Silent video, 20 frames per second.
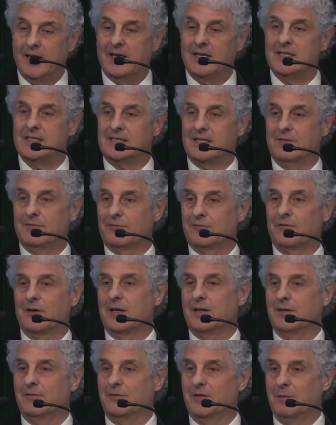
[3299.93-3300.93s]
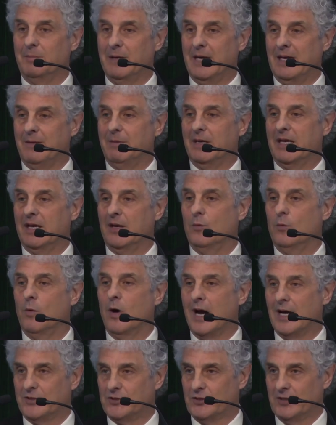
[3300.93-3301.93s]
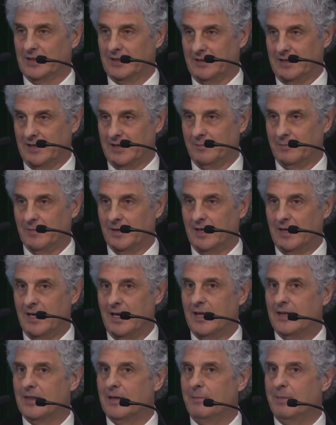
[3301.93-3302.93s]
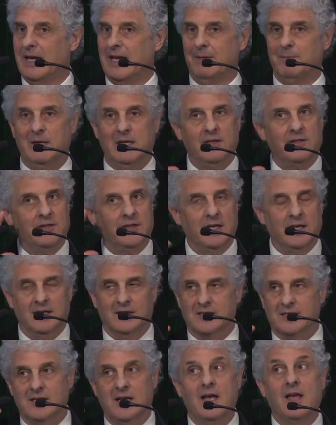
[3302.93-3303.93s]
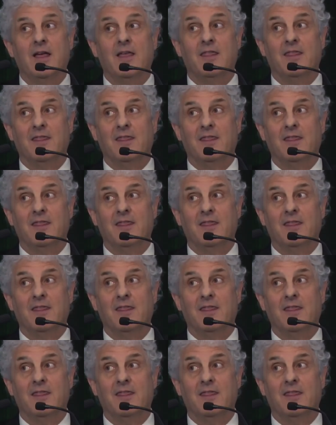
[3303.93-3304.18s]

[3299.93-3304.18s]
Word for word: is in front of the baby and watching them. The baby thinks,